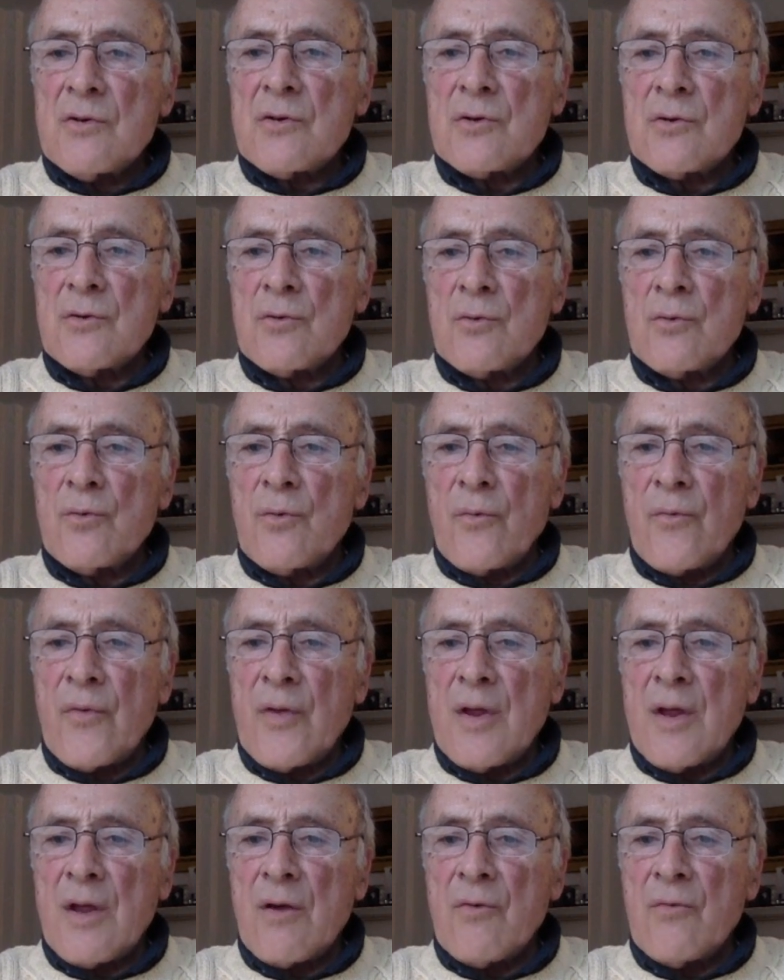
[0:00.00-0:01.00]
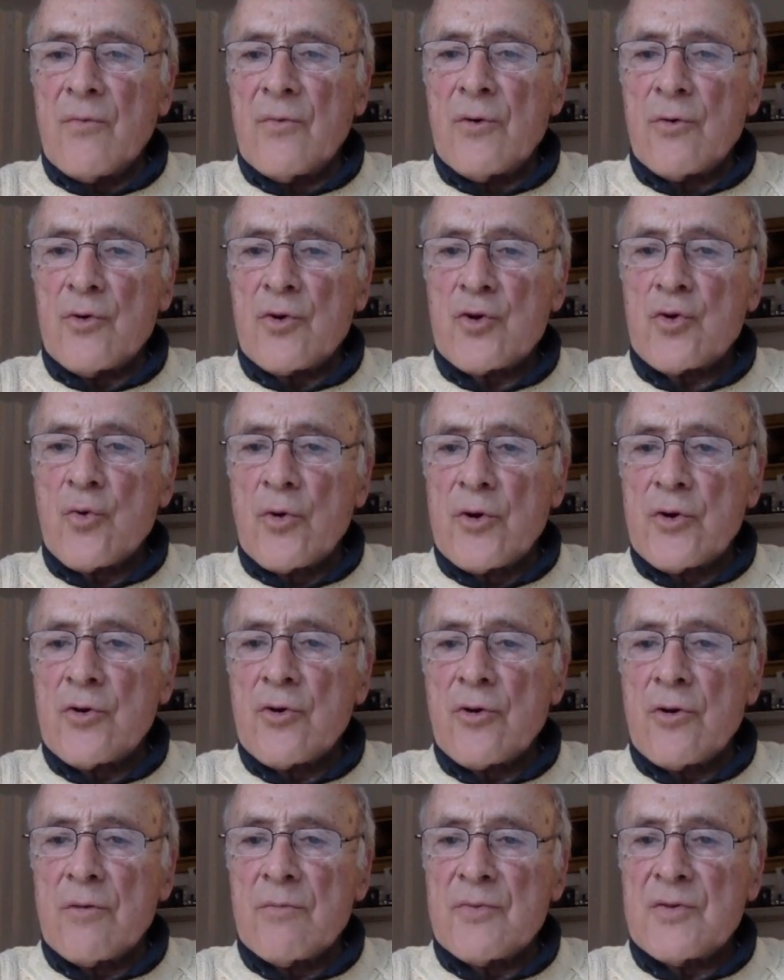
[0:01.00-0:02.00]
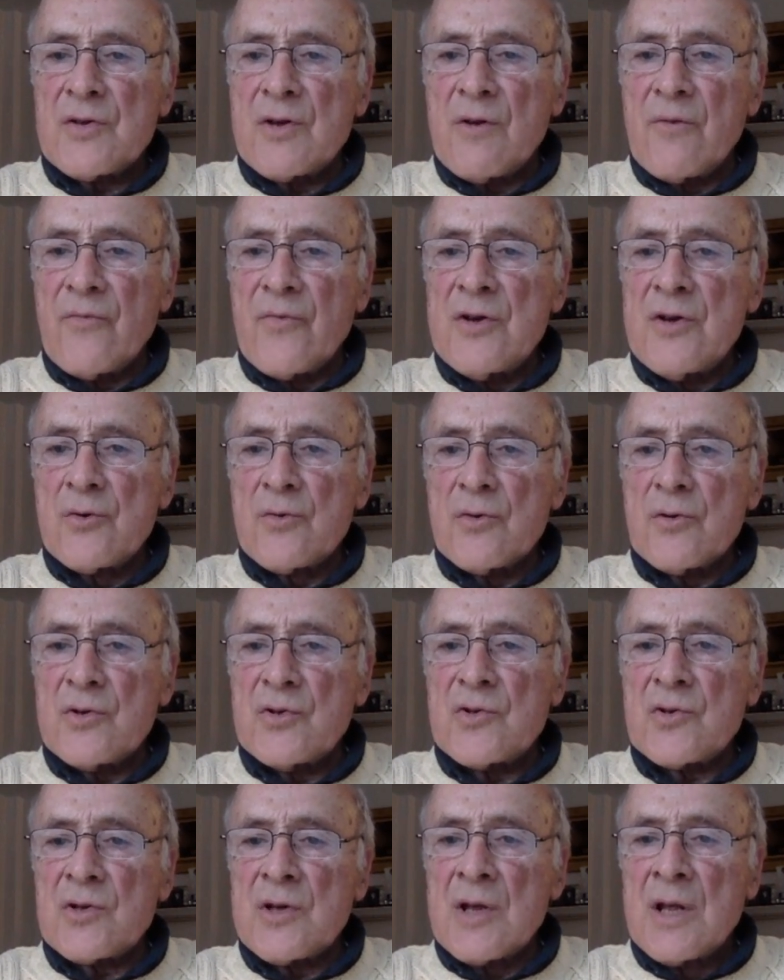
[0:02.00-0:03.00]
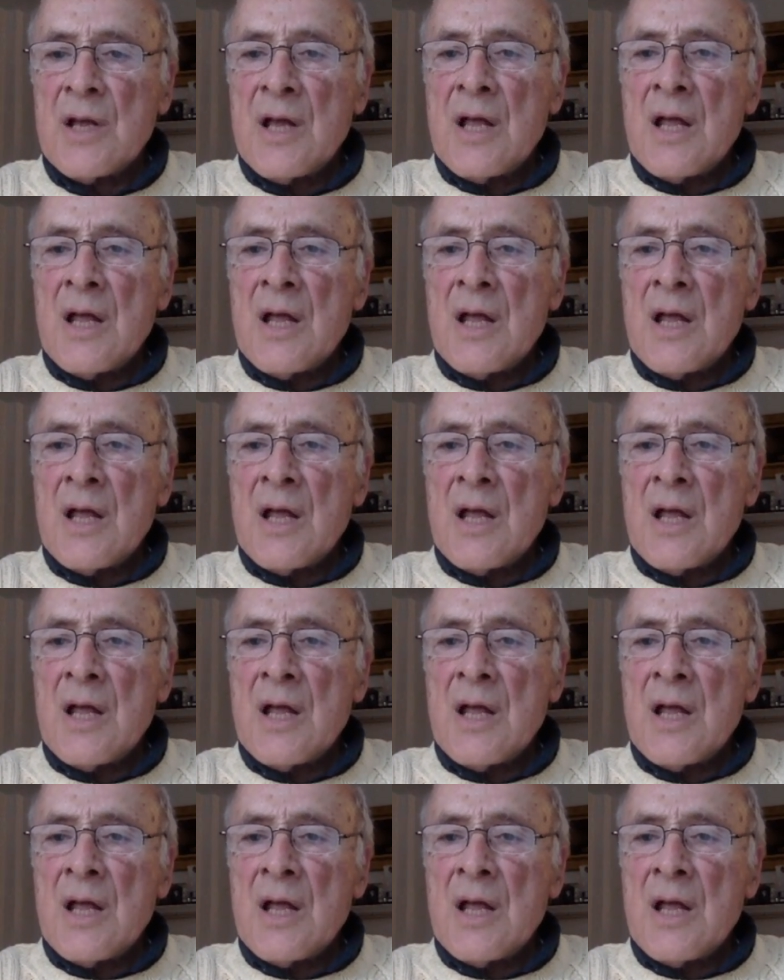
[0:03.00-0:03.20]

to think of your short term self interest.